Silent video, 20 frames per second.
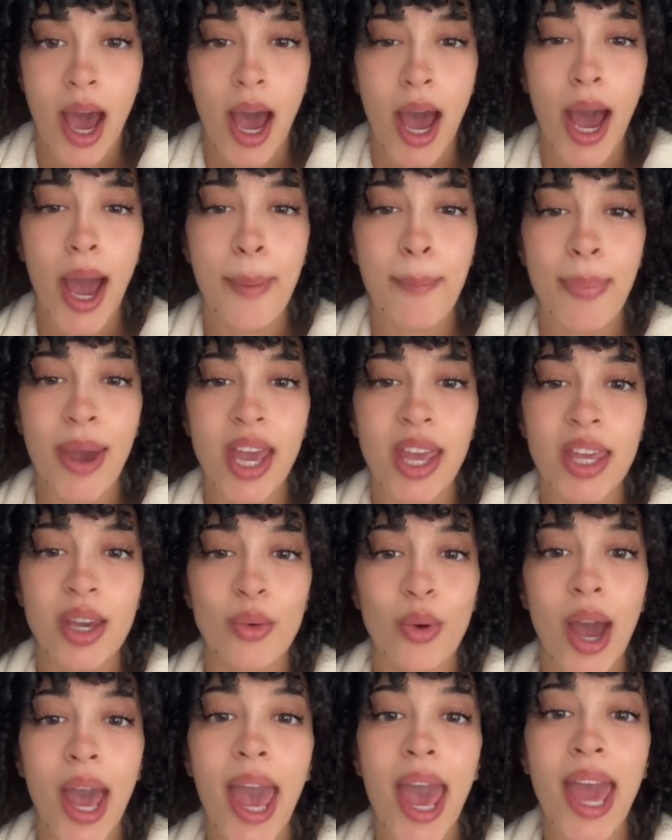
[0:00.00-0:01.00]
I bet
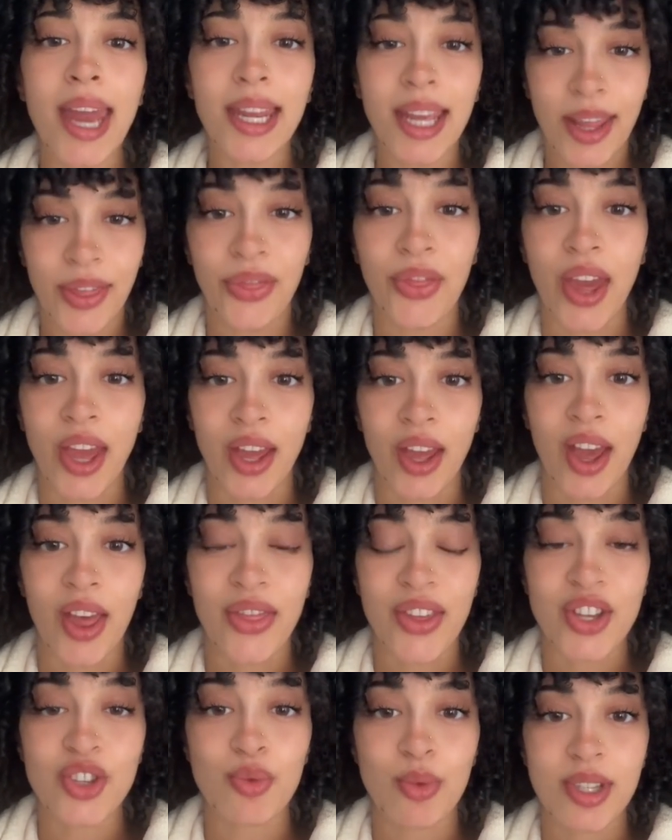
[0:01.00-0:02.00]
you anything
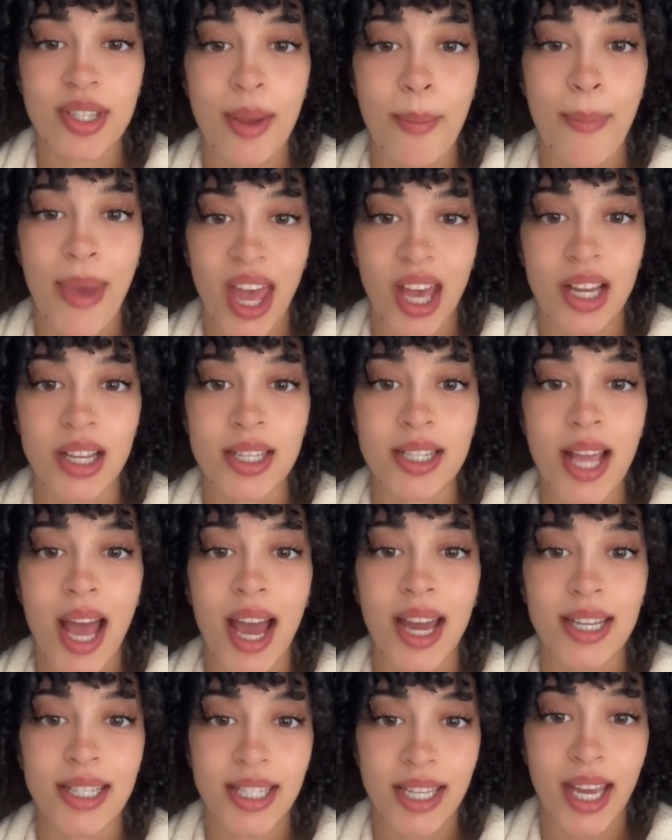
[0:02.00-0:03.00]
this was a male's
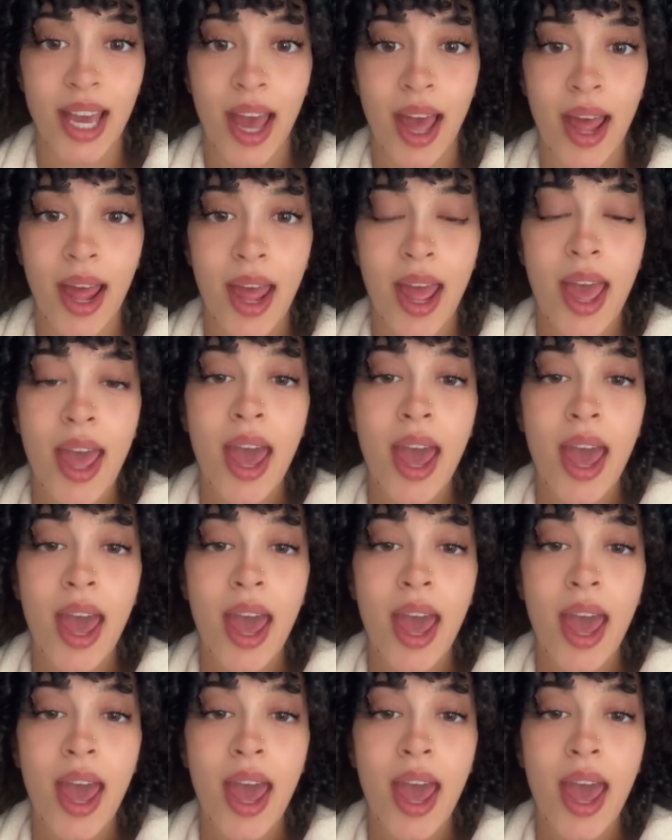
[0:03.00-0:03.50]
idea,